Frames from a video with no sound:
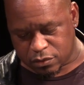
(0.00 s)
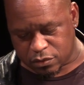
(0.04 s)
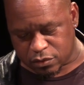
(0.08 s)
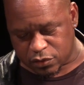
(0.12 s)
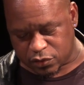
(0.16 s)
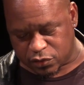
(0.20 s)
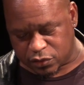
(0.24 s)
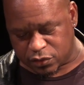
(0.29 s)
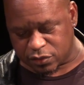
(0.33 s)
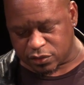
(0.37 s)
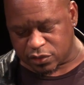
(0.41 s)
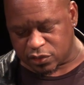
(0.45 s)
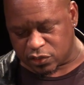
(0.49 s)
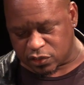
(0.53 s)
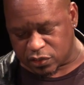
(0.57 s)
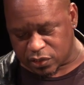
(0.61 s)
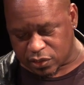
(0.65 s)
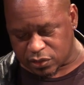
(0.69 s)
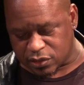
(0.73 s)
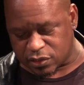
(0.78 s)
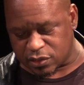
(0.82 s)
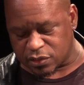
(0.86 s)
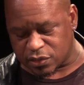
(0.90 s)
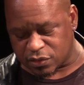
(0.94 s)
The sheer
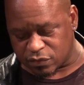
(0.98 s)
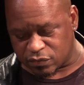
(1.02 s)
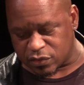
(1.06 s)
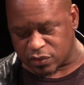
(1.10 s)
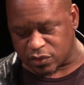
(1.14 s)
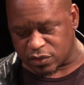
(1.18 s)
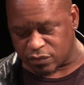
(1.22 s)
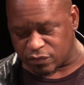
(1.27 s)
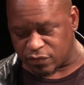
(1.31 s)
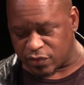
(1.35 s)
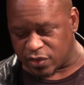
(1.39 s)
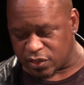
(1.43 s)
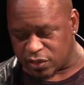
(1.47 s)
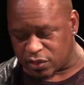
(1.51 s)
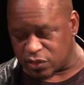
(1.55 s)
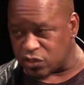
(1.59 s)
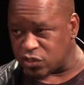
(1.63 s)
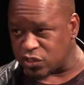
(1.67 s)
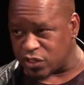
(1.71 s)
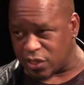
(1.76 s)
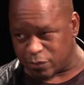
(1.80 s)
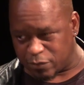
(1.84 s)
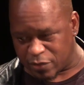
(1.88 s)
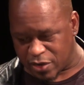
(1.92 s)
injustice of this event has
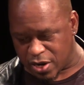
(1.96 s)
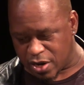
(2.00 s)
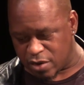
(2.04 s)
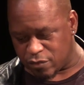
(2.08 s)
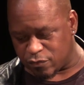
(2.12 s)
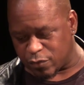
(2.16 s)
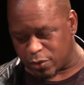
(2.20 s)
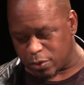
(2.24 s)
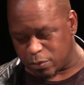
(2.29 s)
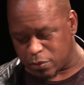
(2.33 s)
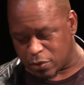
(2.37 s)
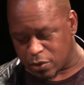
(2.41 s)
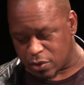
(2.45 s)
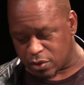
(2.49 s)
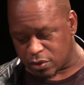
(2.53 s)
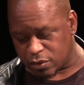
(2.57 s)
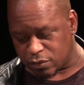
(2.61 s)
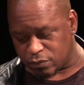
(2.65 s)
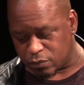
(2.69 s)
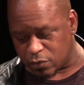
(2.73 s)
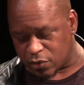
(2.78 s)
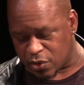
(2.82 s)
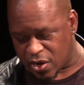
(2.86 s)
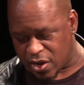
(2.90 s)
shaped every part
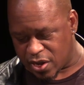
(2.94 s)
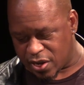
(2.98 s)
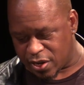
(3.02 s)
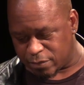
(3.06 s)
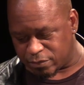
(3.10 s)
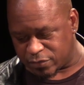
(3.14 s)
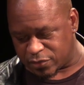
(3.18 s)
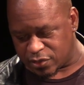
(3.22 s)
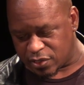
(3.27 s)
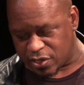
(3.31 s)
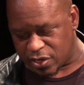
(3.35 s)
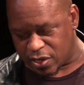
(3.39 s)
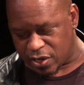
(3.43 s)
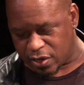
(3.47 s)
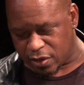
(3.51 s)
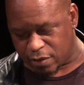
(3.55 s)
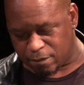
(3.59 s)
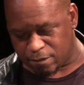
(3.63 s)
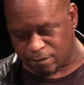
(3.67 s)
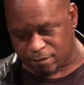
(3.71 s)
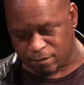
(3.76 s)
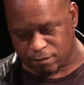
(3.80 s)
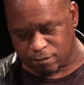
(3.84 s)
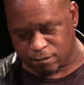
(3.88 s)
of what I am today.